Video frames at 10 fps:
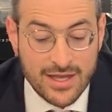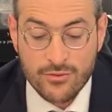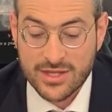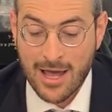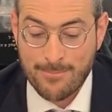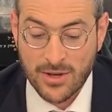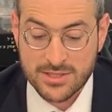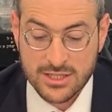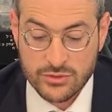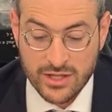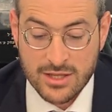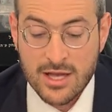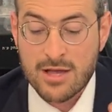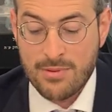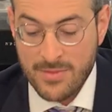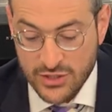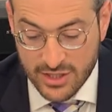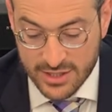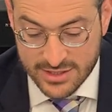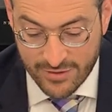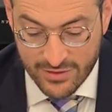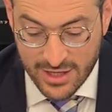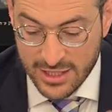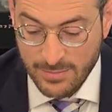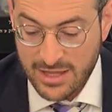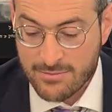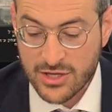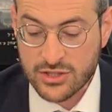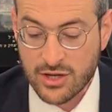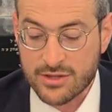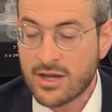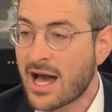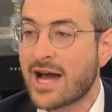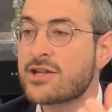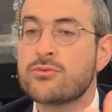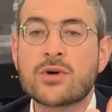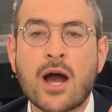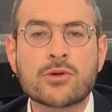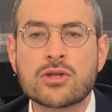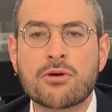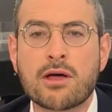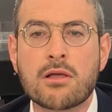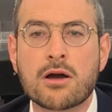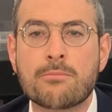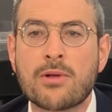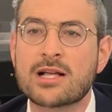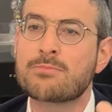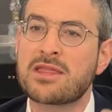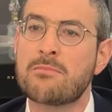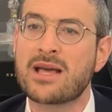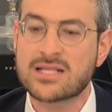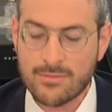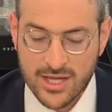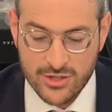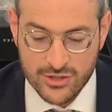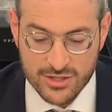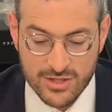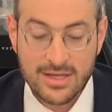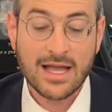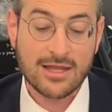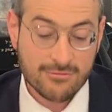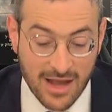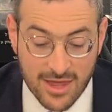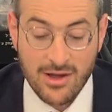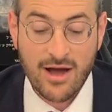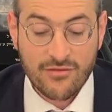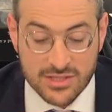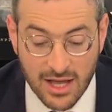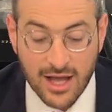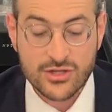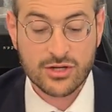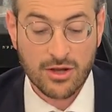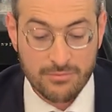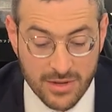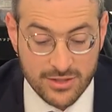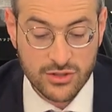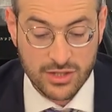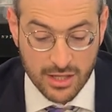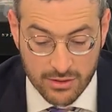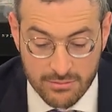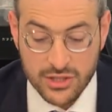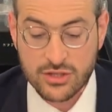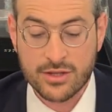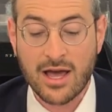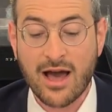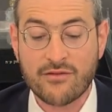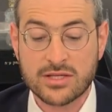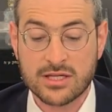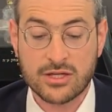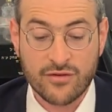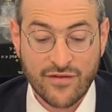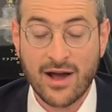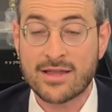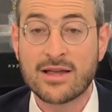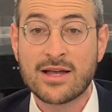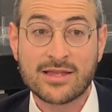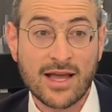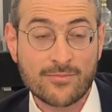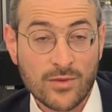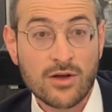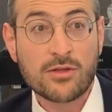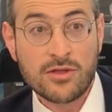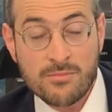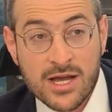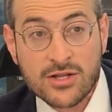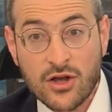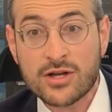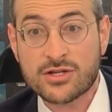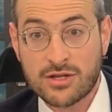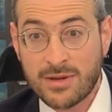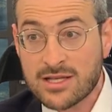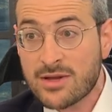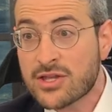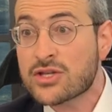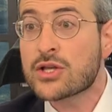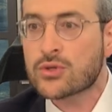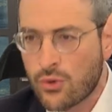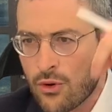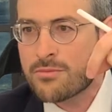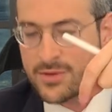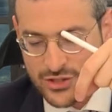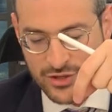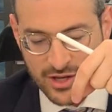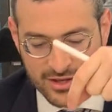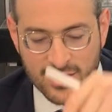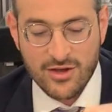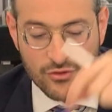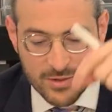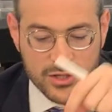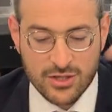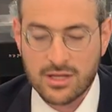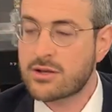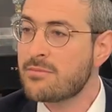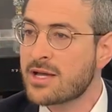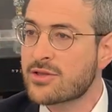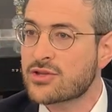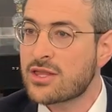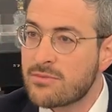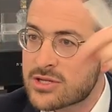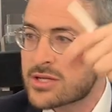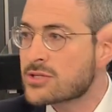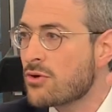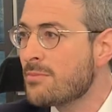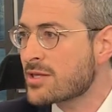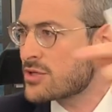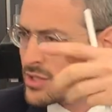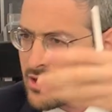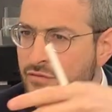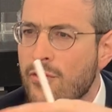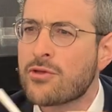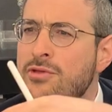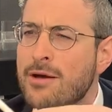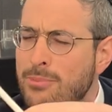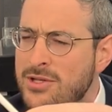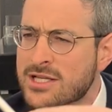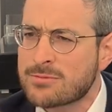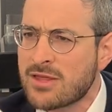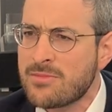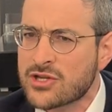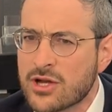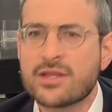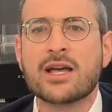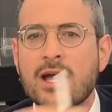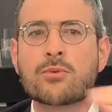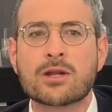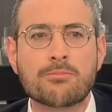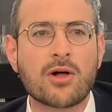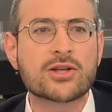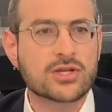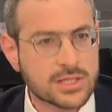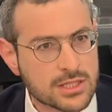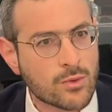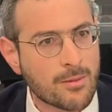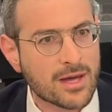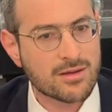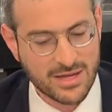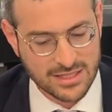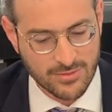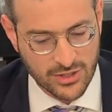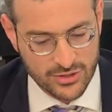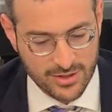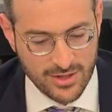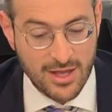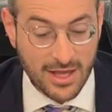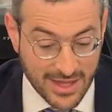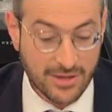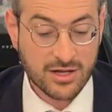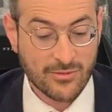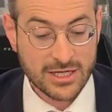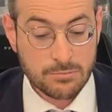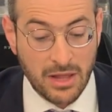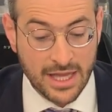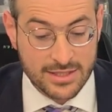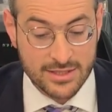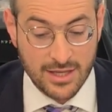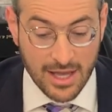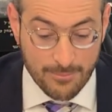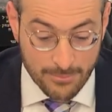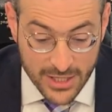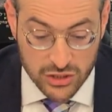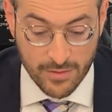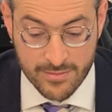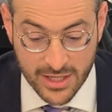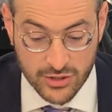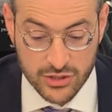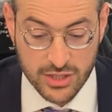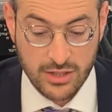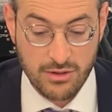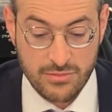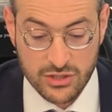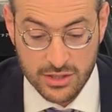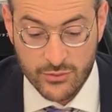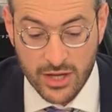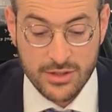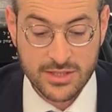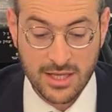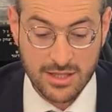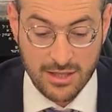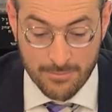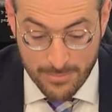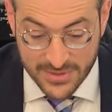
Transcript: when that pasuk is written, b'mishkan ksiv is by the mishkan. How do you how would you know that halacha applies by the Beis Hamikdash? Rather, obviously, Ashkhan Mikdash, take the Mishkan. Obviously, you find that the Mikdash, the Beis HaMikdash, is called Mishkan Umishkan, there can make and the Mishkan is called Mikdash, and therefore, although that pasuk is by the Mishkan, it would apply just as well by the Beis Mikdash. And now the Gemara explains. Bishlam Mikdash Dekri Mishkan, we understand that the